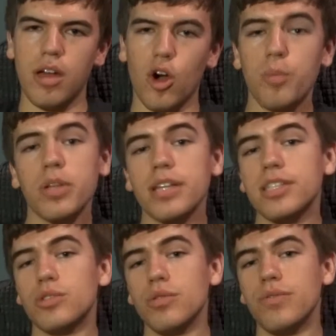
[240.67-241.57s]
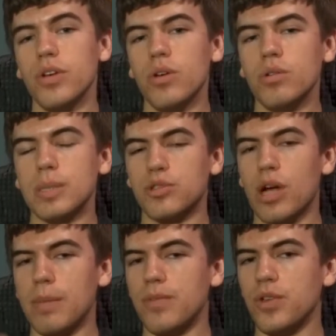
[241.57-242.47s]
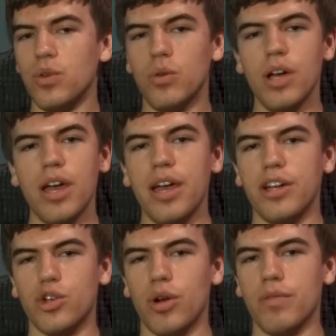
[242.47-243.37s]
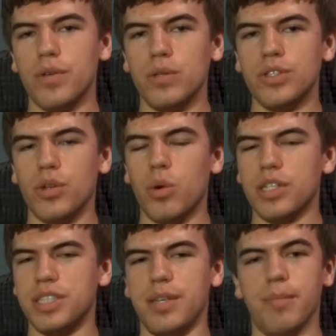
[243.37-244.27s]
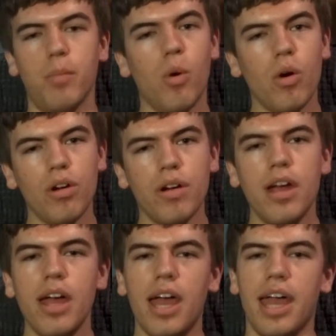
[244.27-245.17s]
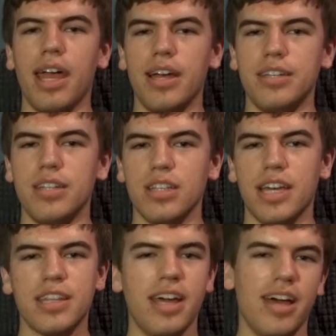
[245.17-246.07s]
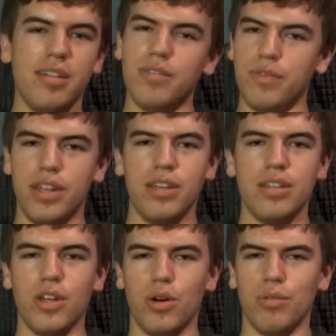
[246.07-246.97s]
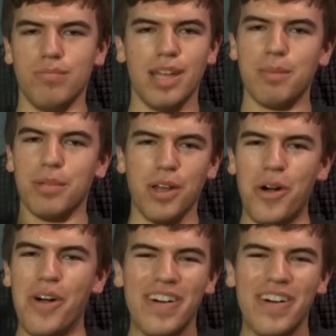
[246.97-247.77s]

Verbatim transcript: I hope you liked this review. Subscribe if you enjoyed our reviews and you want to see more. And like that video, you know, like below.